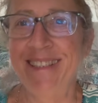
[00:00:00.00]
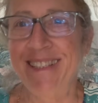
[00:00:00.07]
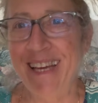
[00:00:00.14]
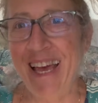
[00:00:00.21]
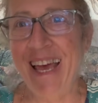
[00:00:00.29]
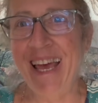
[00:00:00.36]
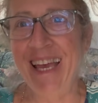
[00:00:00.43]

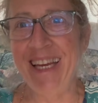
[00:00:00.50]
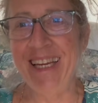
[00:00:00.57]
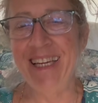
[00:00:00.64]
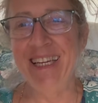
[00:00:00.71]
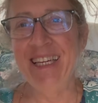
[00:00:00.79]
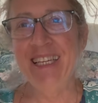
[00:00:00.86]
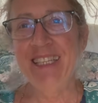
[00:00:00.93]

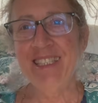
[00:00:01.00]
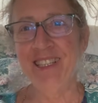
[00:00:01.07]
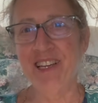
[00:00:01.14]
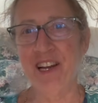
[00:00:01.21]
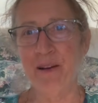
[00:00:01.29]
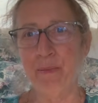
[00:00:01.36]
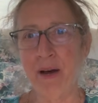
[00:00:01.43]
day to
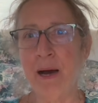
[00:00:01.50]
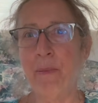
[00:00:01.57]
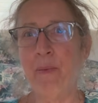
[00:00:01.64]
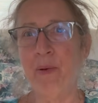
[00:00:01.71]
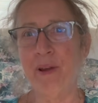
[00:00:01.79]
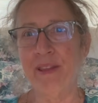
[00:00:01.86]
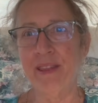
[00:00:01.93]
come
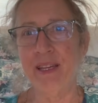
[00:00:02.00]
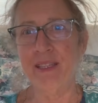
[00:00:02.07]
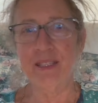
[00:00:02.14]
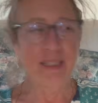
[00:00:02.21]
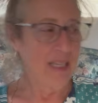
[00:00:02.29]
up with it.